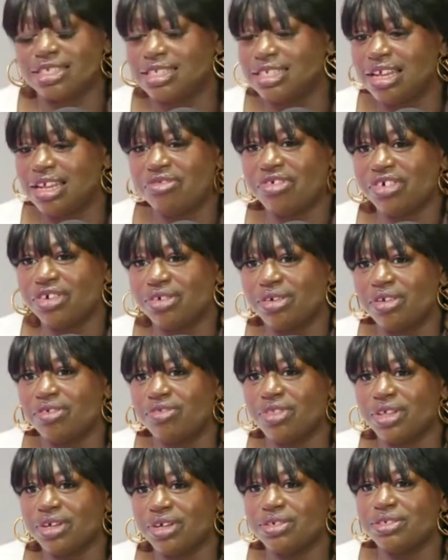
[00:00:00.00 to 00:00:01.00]
never agree
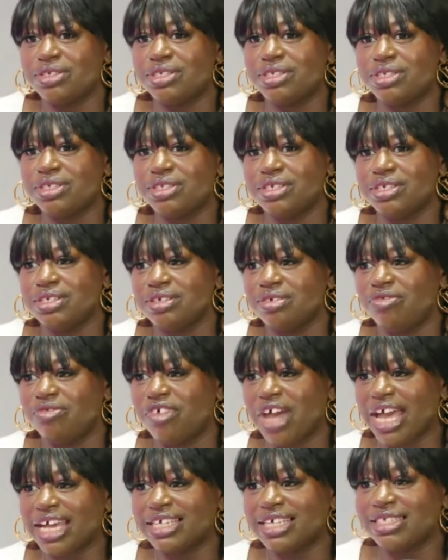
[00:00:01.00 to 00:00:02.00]
with those
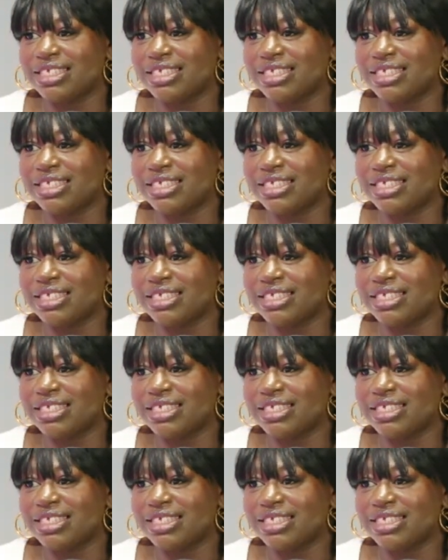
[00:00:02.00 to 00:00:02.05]
facts.